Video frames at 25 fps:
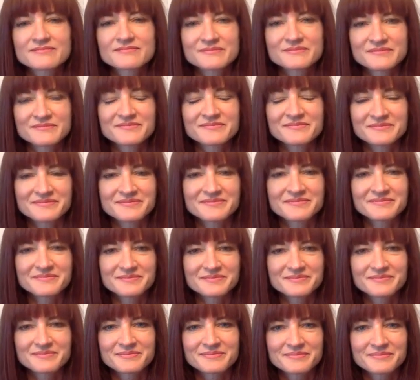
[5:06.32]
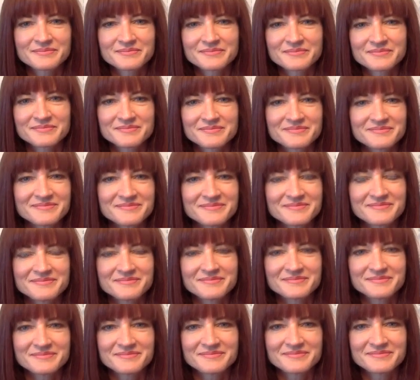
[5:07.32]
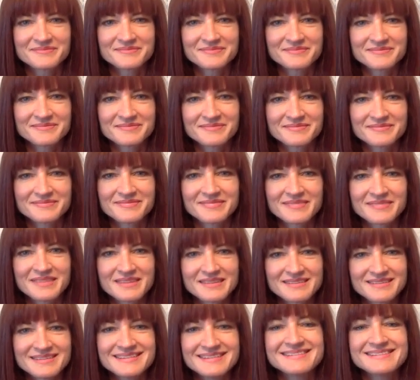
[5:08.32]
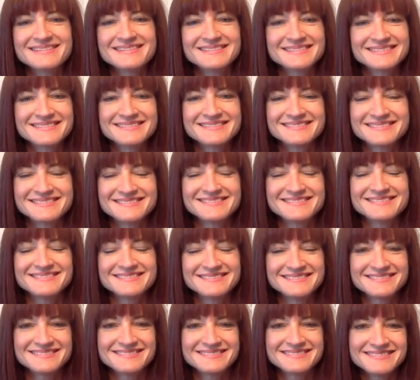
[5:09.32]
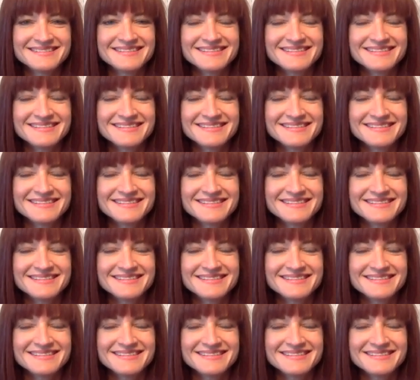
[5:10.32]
(silent)